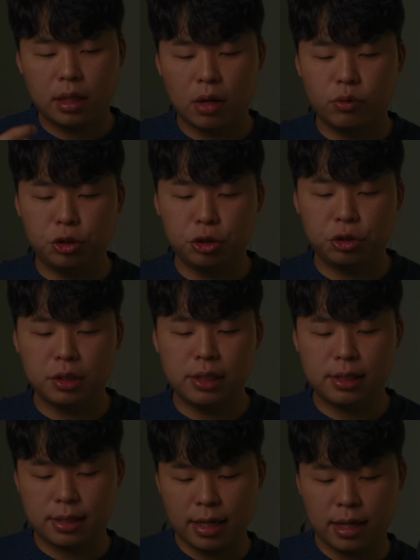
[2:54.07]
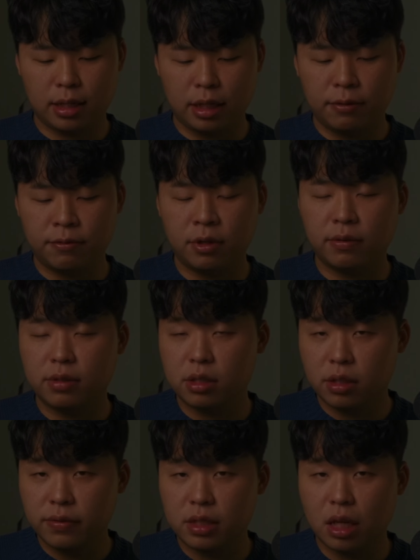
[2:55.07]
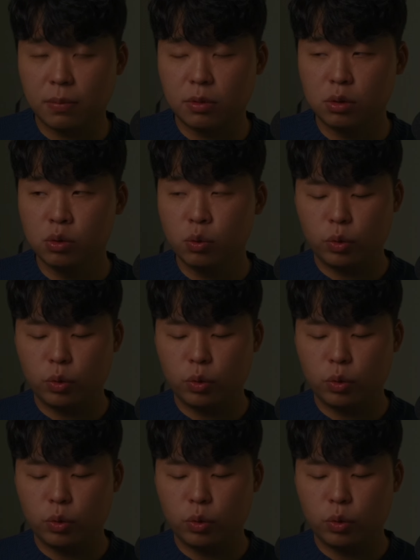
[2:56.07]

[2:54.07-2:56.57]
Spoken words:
They would usually stand in front of the service table,